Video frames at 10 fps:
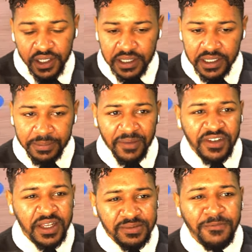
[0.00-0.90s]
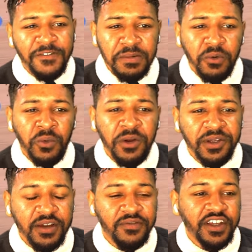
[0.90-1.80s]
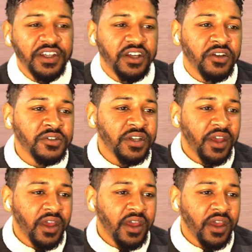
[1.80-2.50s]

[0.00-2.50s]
I've done some FIBA World Cup videos,